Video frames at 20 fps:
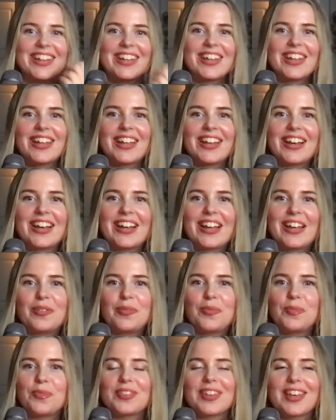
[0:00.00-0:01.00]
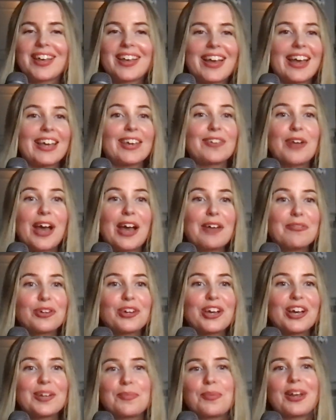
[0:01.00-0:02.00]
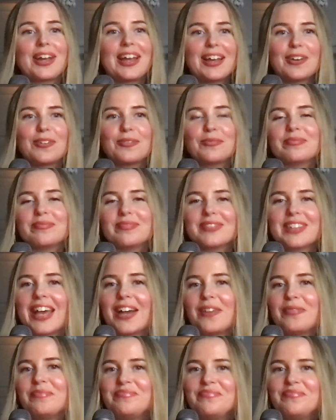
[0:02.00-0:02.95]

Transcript: And I forgot, but yeah.